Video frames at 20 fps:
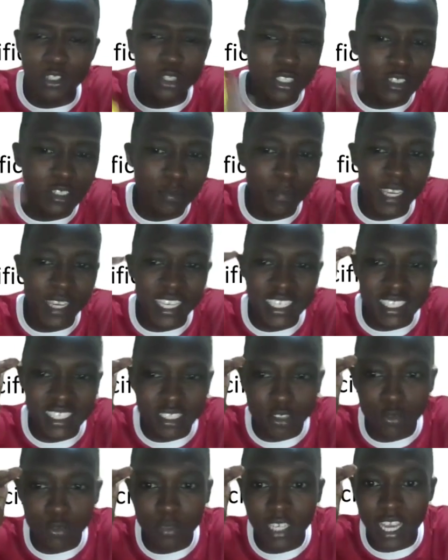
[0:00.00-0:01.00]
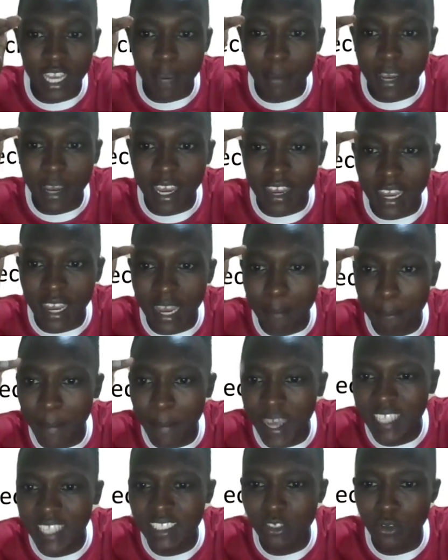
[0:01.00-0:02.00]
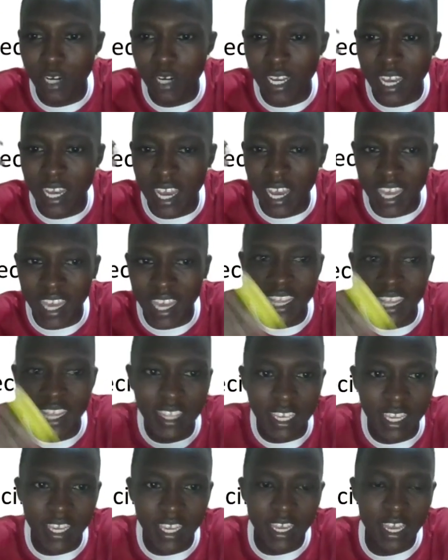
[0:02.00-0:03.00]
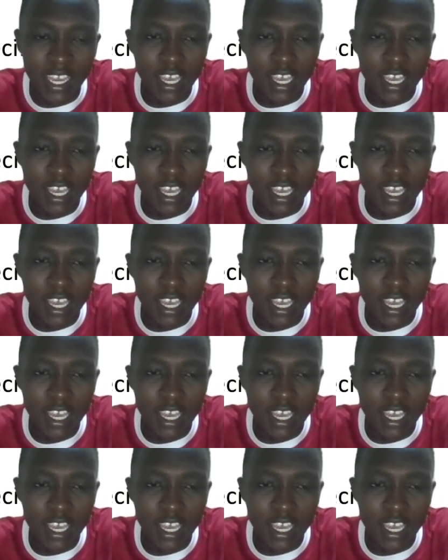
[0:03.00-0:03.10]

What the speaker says: Don't make it to become a much or a harder thing.